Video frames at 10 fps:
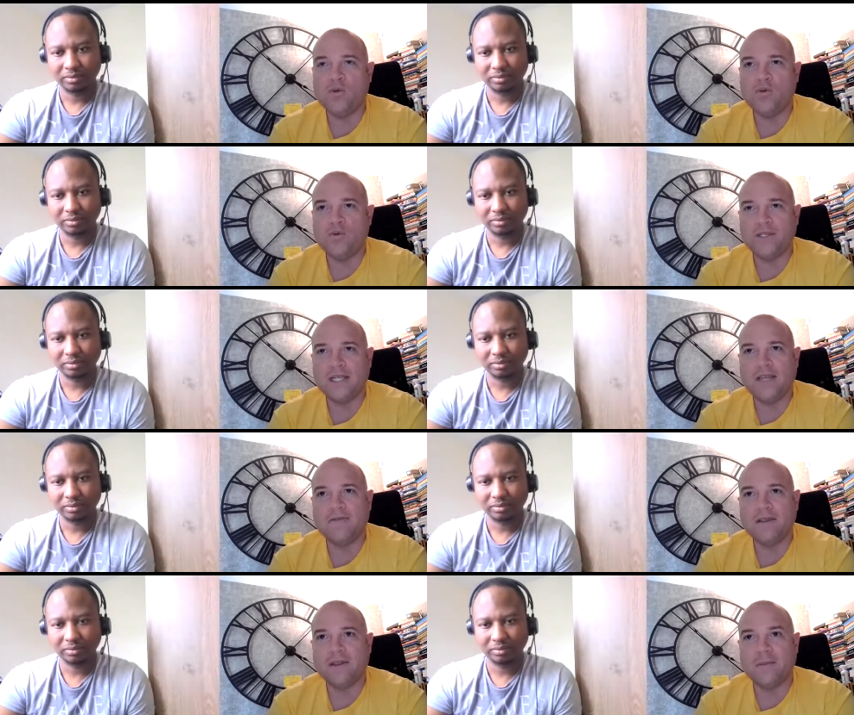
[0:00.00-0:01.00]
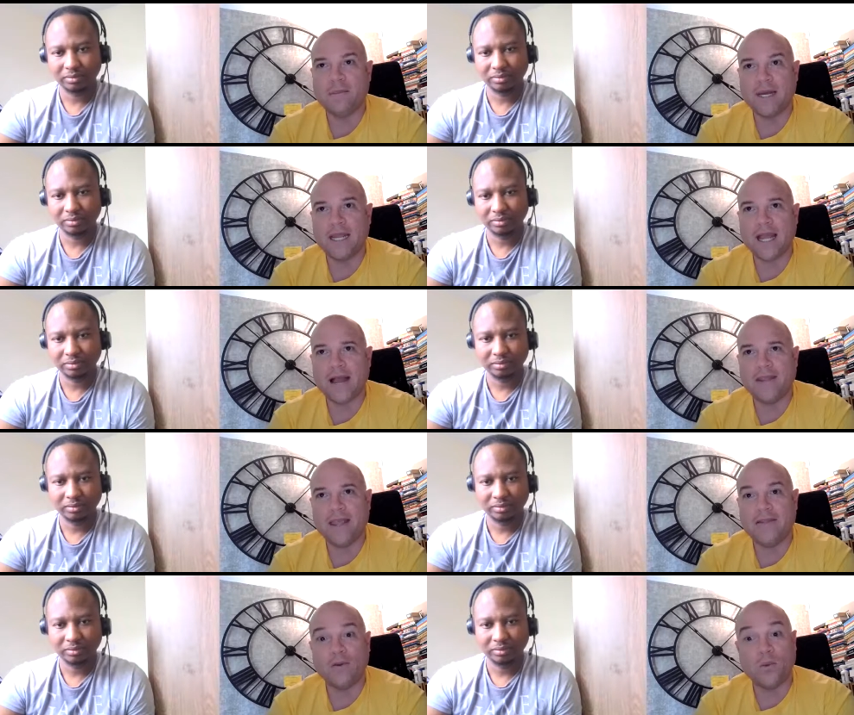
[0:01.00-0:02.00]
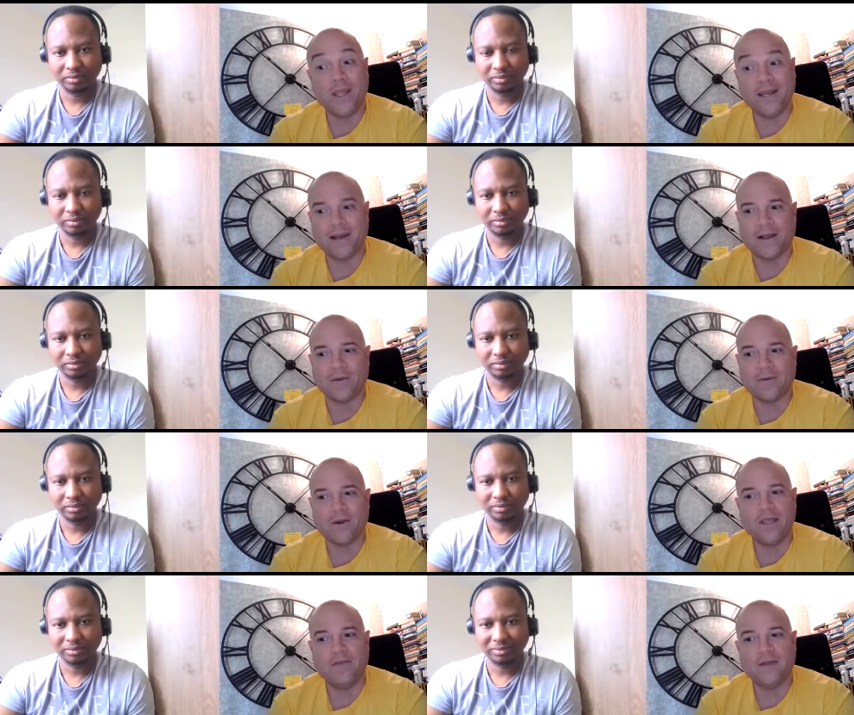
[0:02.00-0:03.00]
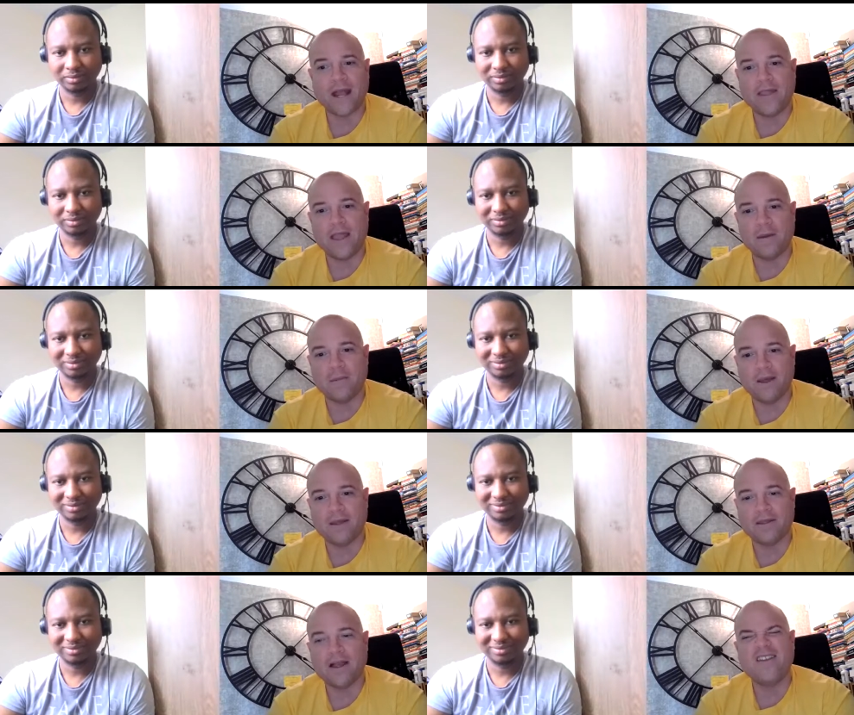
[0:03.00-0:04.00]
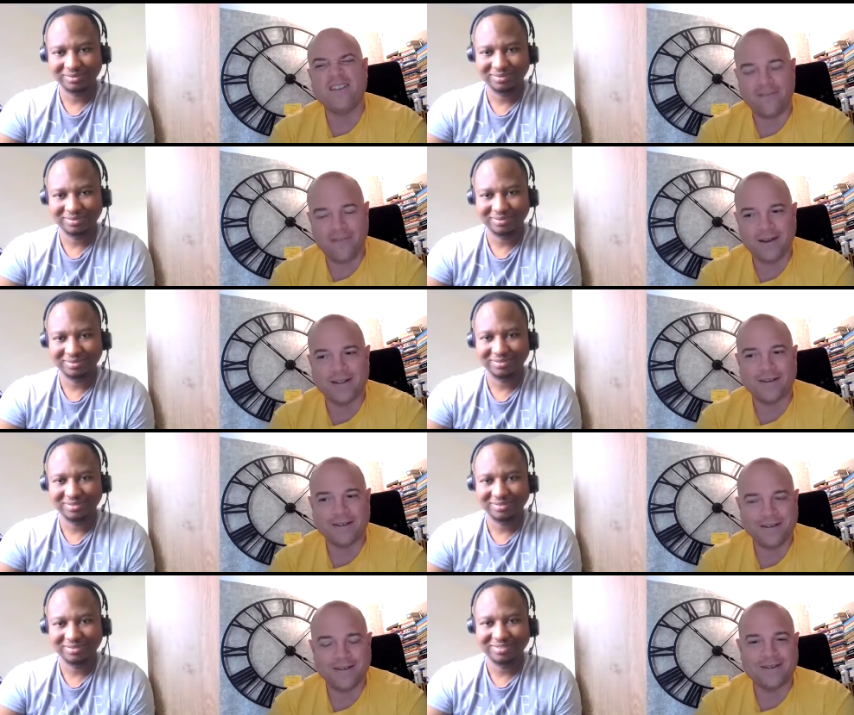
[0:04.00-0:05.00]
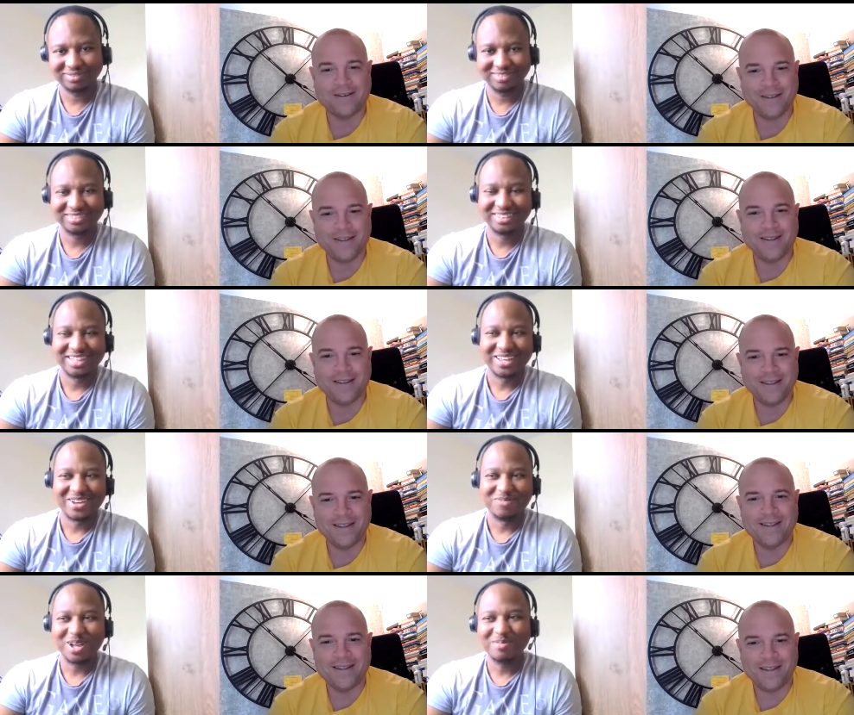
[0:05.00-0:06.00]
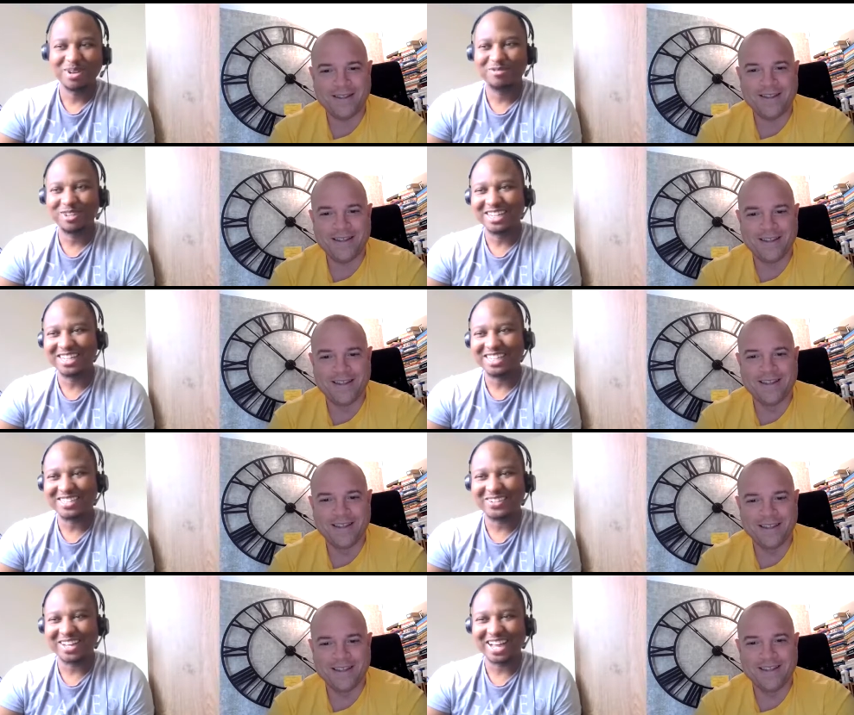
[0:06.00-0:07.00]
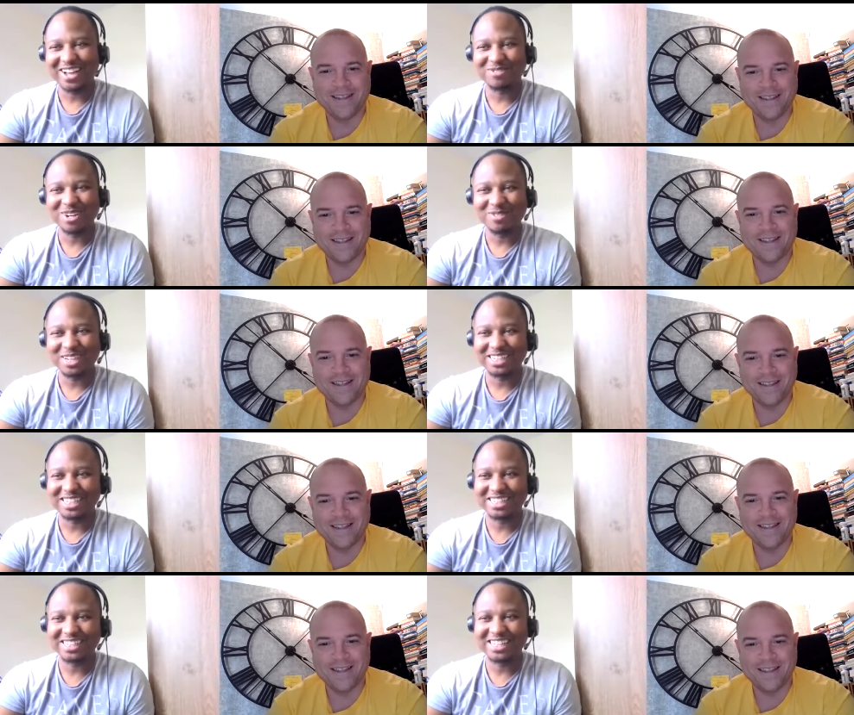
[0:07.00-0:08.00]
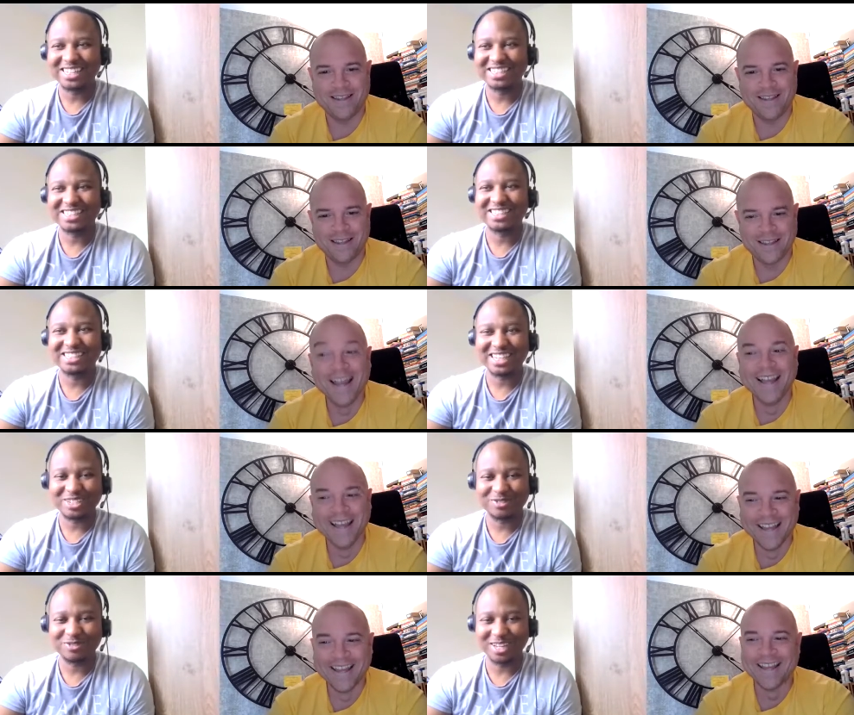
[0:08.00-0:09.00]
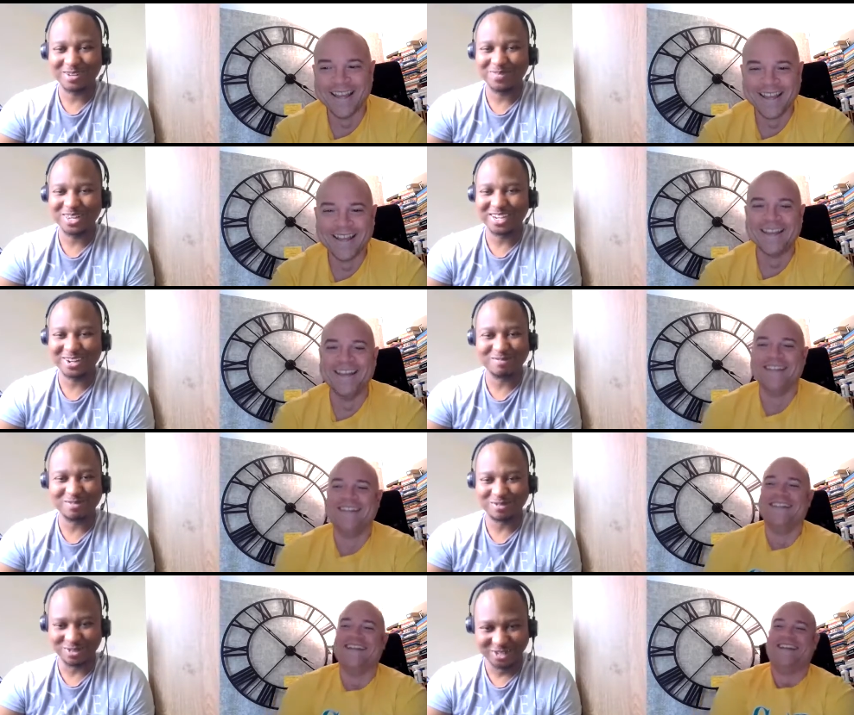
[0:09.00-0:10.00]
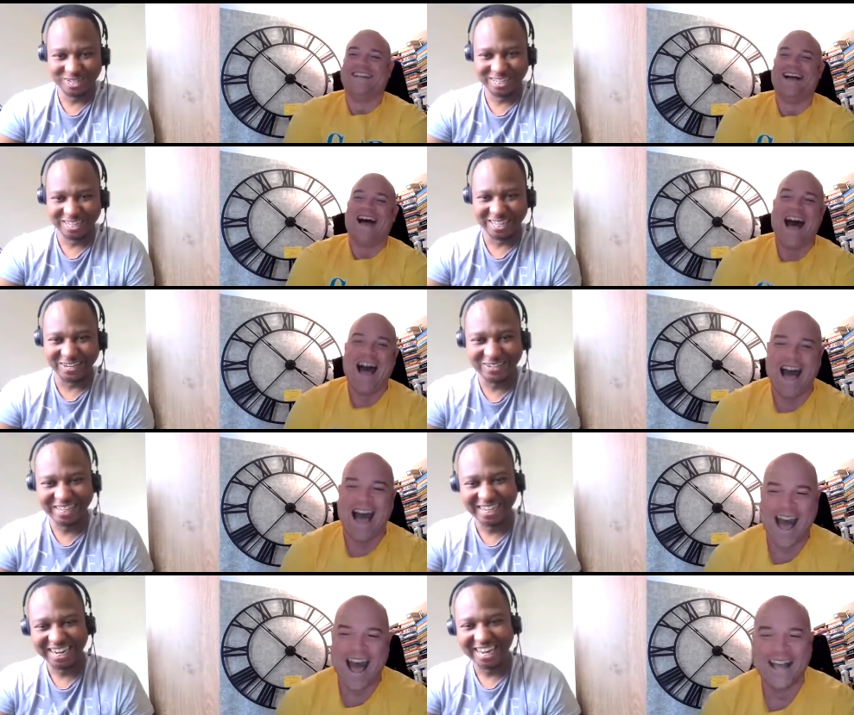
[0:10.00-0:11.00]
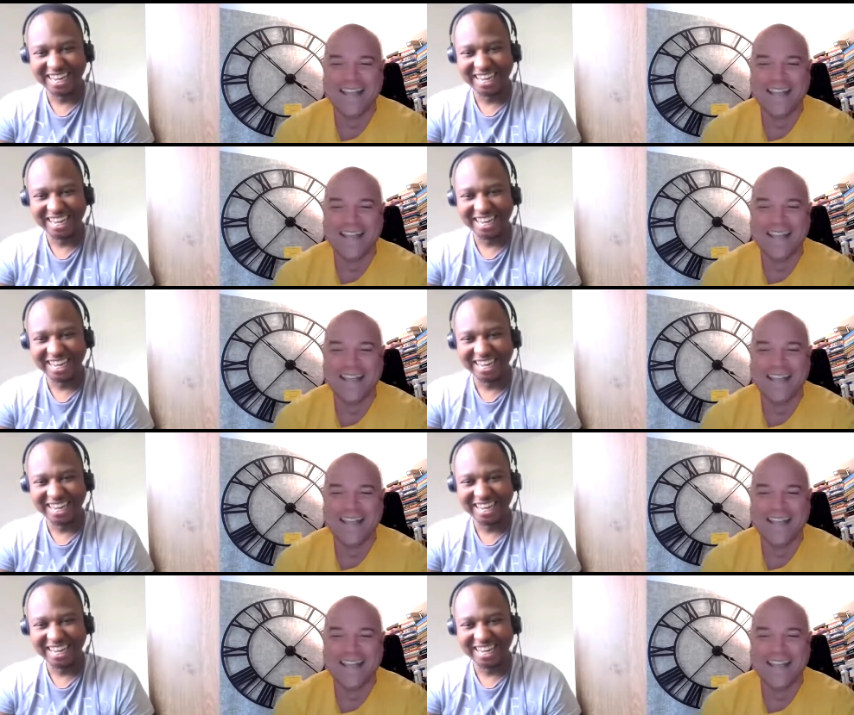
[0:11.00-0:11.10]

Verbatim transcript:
Speaker 1: you receiving the money at the end of the week now, or even at the end of the month, how are you feeling?
Speaker 2: My, my feeling is I've never actually seen such a figure in my account before, you
Speaker 1: know? Ah.